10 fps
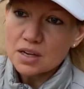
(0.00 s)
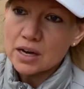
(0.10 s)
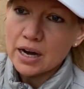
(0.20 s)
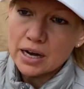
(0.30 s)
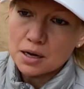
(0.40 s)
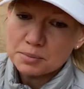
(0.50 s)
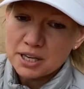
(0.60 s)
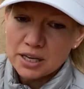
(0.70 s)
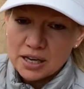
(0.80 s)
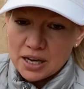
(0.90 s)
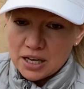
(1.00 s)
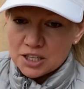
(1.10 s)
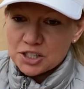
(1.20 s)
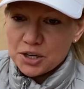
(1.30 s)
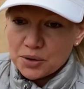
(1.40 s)
Um,
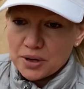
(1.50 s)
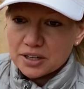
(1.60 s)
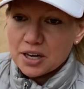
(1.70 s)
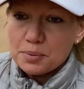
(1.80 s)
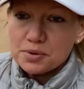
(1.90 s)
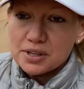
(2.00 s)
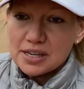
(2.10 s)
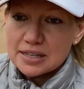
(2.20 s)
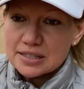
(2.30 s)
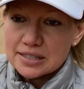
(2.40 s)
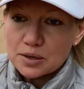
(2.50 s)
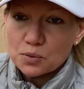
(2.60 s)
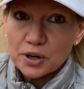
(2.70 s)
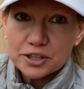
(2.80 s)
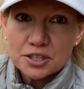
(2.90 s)
so a couple things that
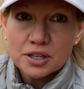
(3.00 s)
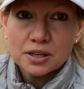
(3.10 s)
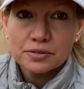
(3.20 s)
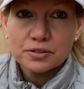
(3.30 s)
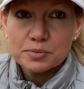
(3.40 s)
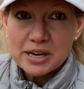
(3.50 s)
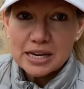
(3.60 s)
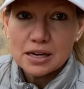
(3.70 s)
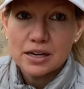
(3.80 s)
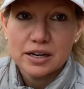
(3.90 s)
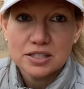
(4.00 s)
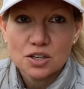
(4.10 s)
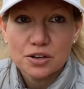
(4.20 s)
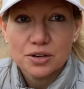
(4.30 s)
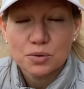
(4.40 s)
worked for me, and I
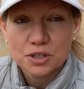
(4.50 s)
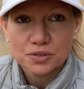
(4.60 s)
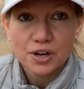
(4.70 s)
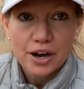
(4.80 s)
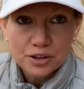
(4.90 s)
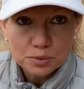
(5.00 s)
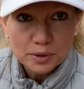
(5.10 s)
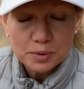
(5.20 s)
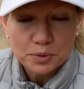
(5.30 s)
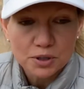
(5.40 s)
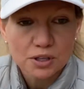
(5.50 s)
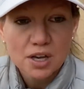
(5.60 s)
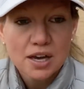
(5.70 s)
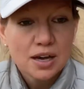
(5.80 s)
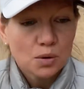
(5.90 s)
saw that worked for other people,
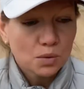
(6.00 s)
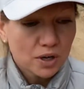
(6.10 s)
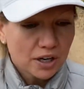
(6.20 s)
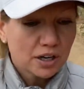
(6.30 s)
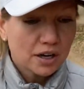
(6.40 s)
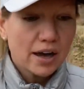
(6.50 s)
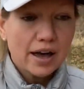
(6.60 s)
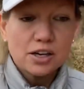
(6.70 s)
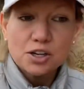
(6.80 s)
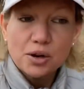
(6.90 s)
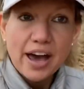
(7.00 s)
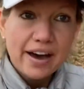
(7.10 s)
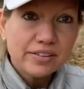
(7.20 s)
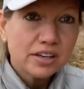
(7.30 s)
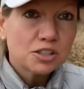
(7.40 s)
were, you know,
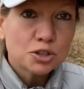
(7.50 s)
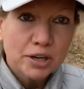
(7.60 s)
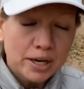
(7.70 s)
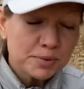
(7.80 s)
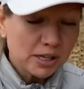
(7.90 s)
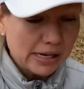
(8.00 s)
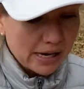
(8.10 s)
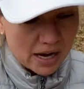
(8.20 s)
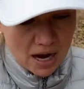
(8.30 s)
having a tramily.